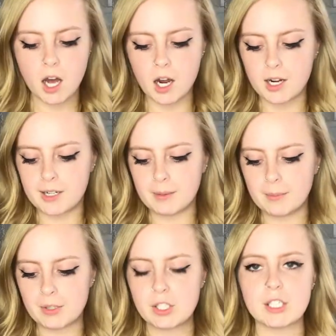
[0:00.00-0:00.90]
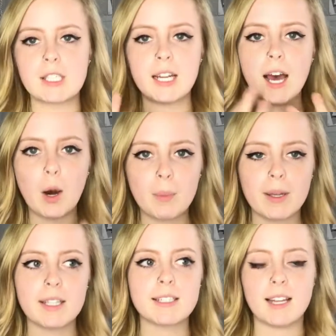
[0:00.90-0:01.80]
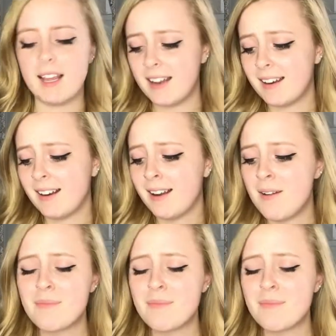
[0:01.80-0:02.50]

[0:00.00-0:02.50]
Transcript: um, just to help it. And